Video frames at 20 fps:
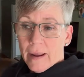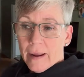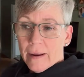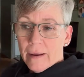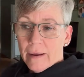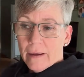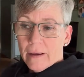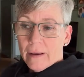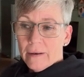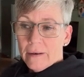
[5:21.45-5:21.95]

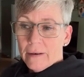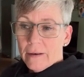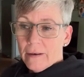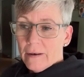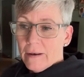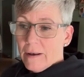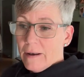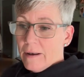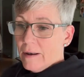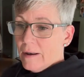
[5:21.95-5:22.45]
and
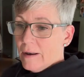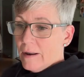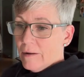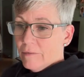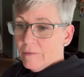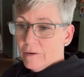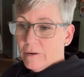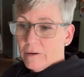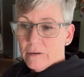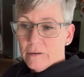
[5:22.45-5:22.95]

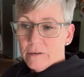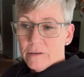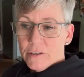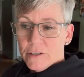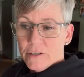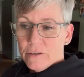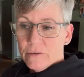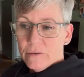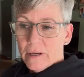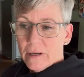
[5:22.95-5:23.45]
never
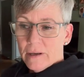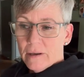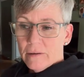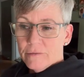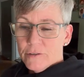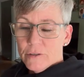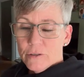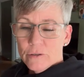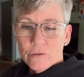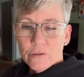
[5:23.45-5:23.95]
do you
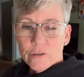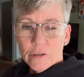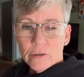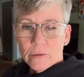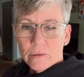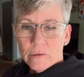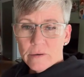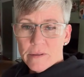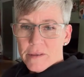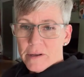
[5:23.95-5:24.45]
have two
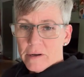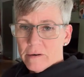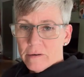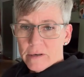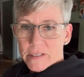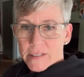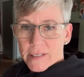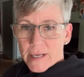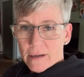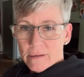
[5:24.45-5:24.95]
children that are
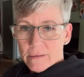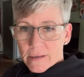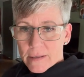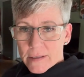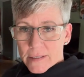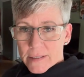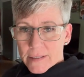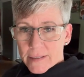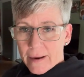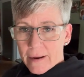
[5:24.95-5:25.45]
exactly the
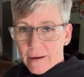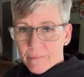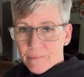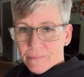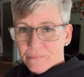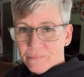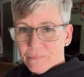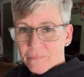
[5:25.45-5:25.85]
same.